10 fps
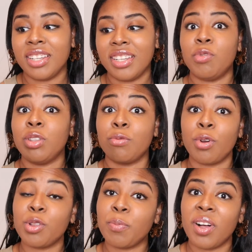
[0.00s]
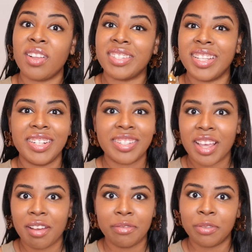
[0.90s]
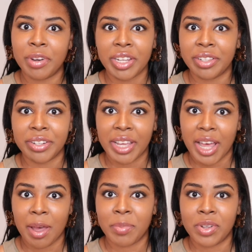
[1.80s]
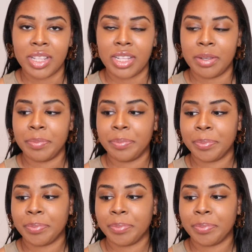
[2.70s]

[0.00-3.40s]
And with the roller balls, they just have a regular cap on them.